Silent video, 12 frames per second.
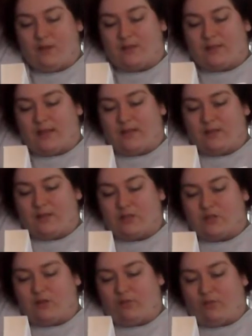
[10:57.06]
The second
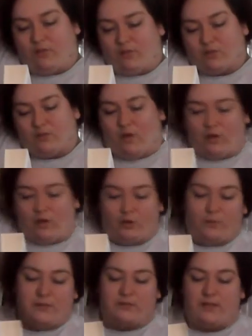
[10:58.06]
edition of the first
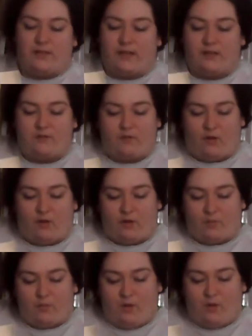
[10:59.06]
volume and the second
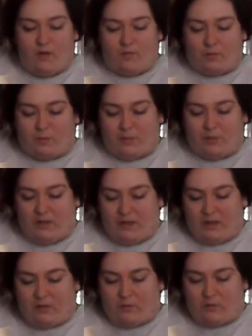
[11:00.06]
volume from the
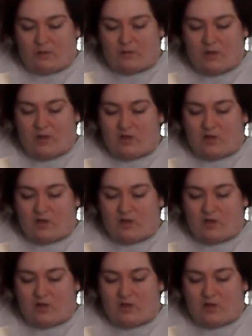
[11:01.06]
beginning was